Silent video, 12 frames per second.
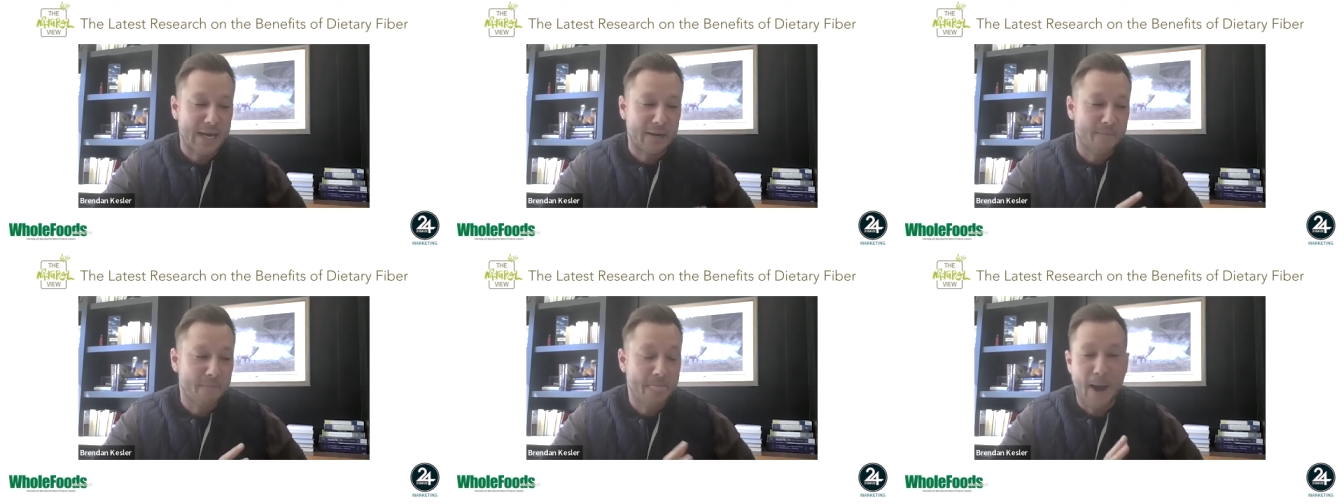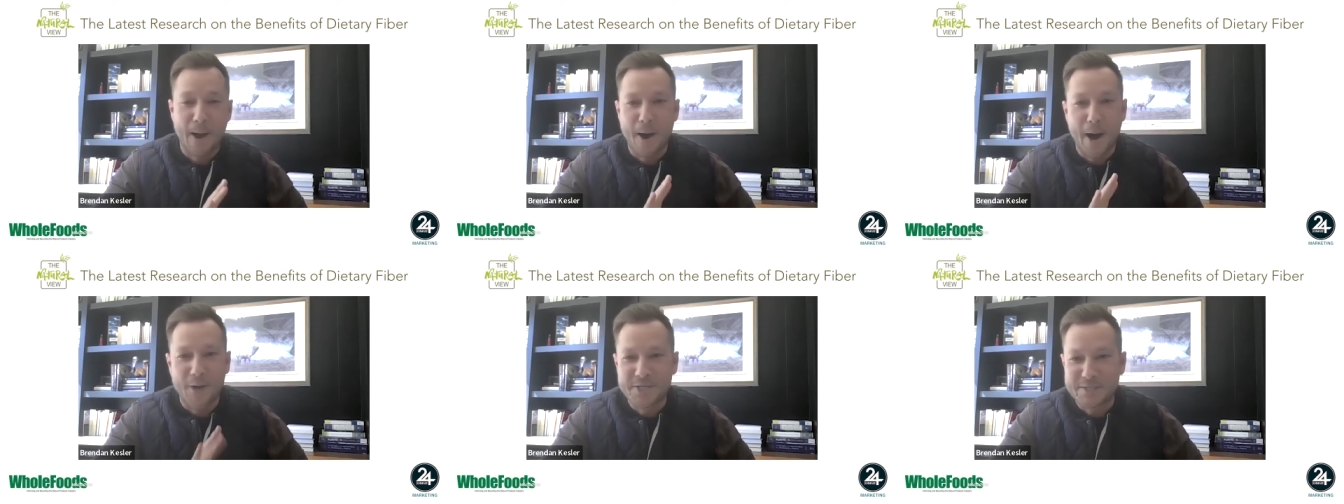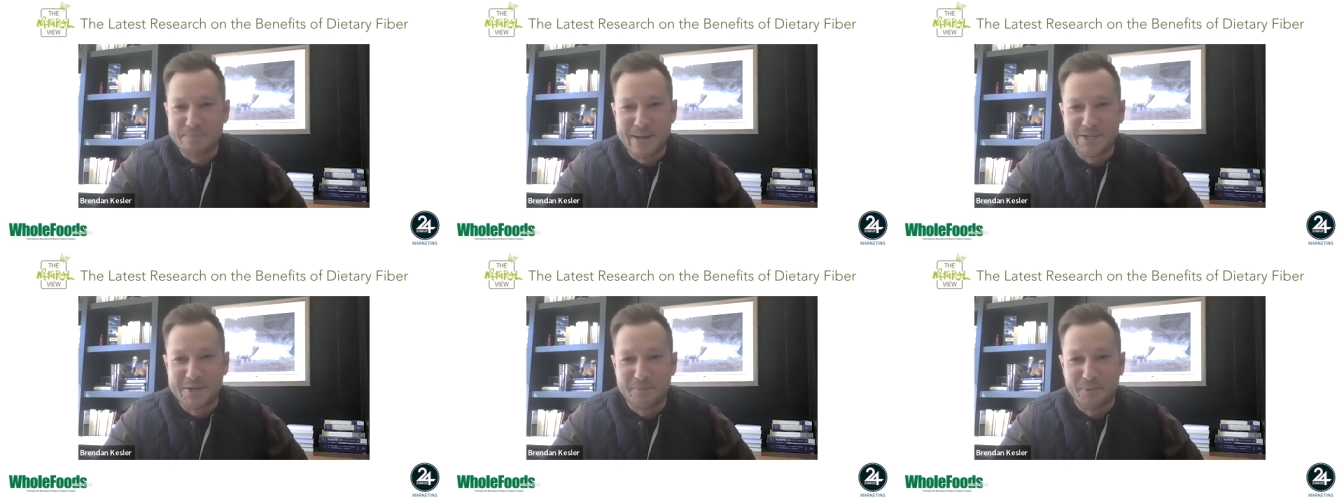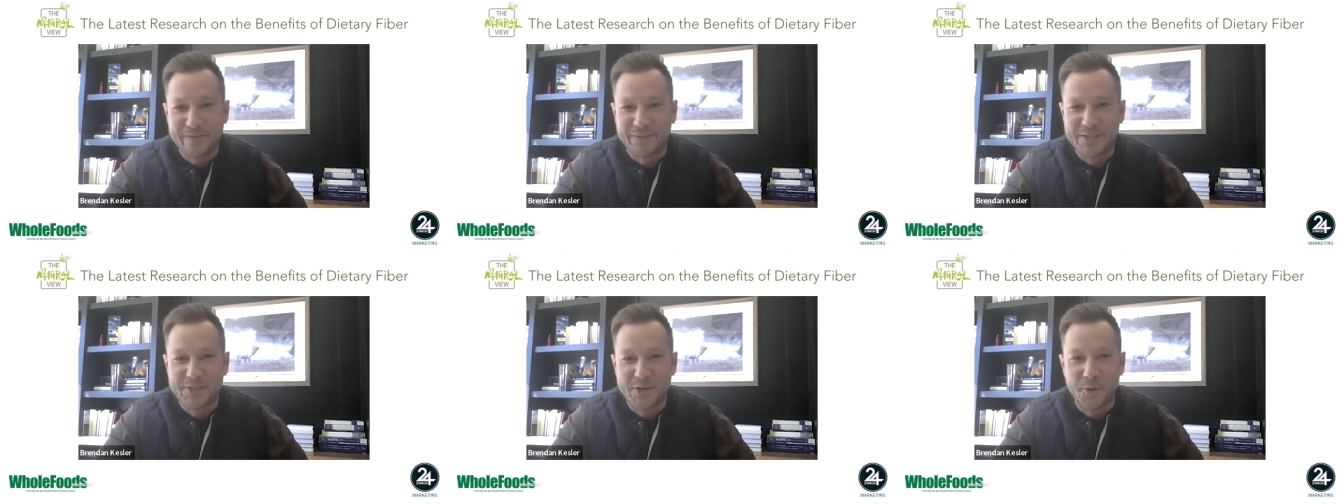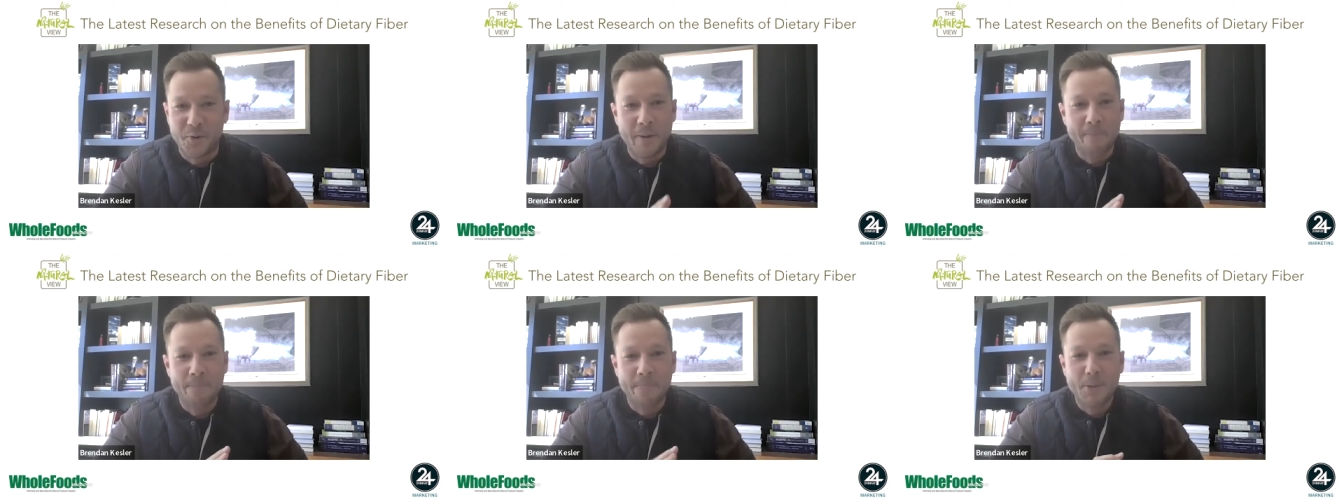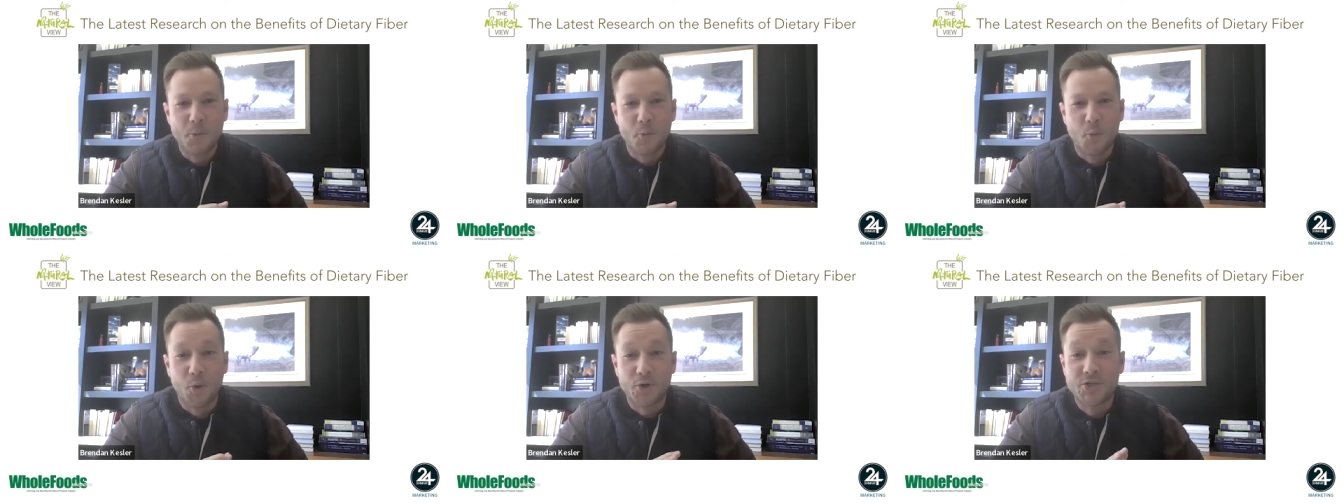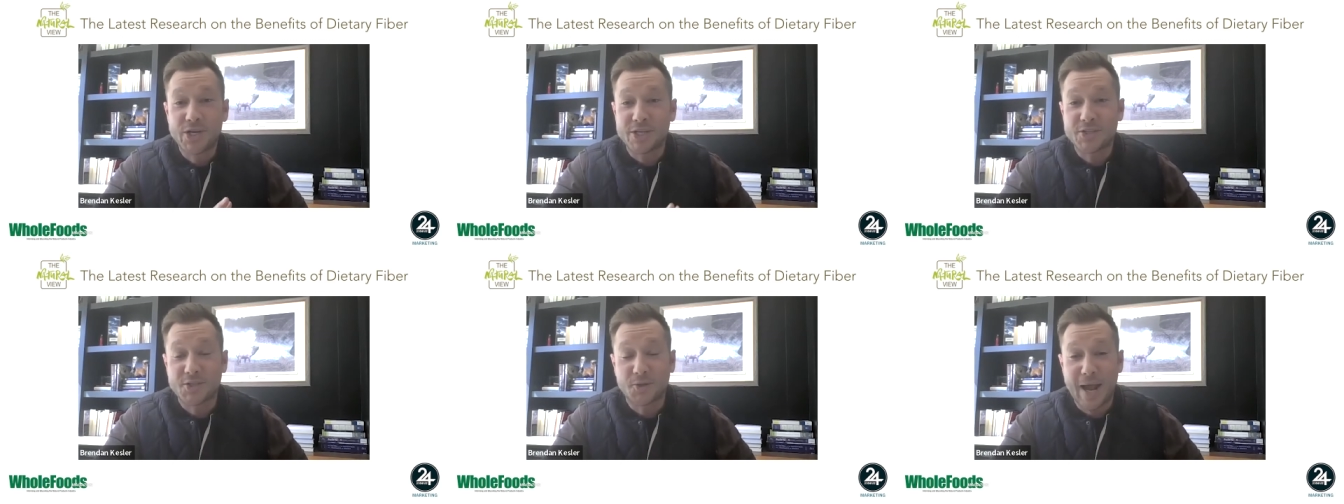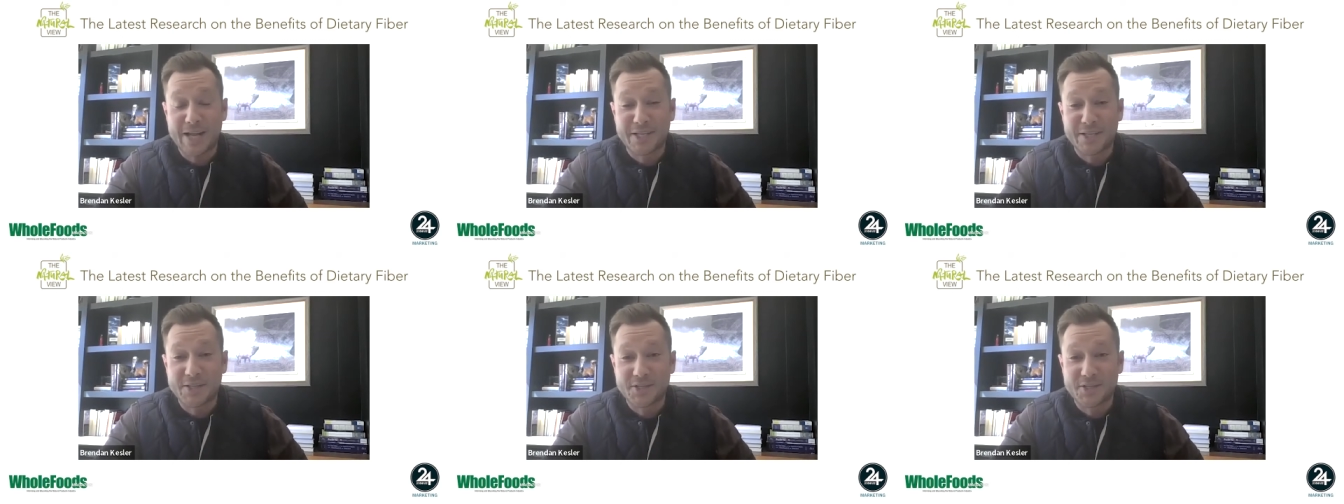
And I'll just mention briefly too, we're just scratching the